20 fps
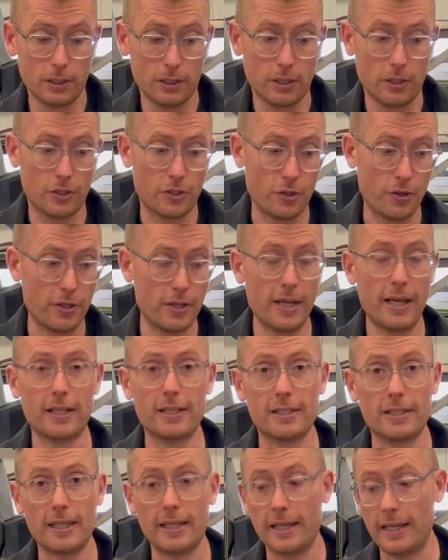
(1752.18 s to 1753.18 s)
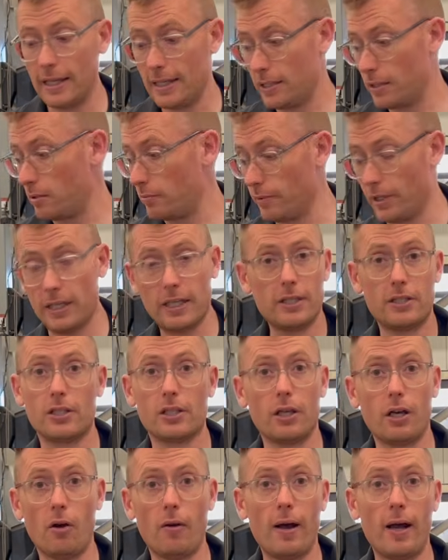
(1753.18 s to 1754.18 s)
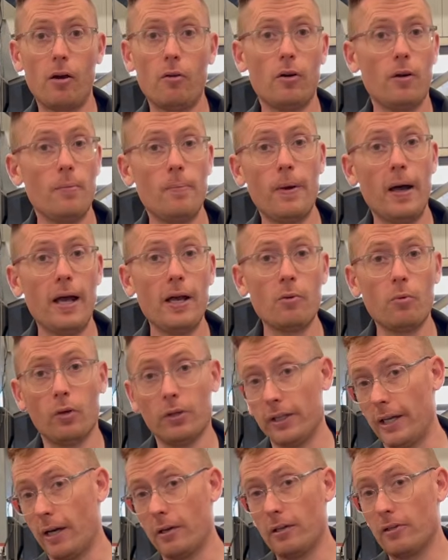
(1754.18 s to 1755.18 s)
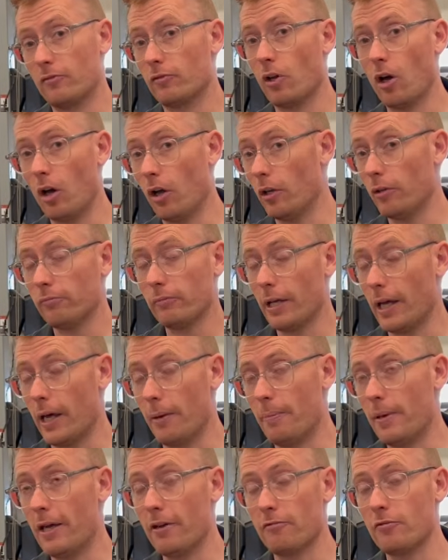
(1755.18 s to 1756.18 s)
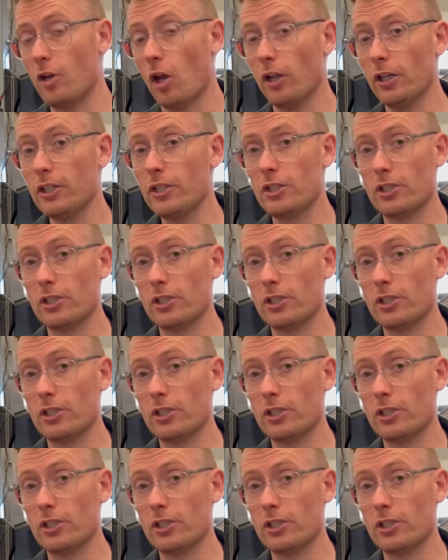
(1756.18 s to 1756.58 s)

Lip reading: So the next thing is you need to go out and buy one. Now you've got a bit of knowledge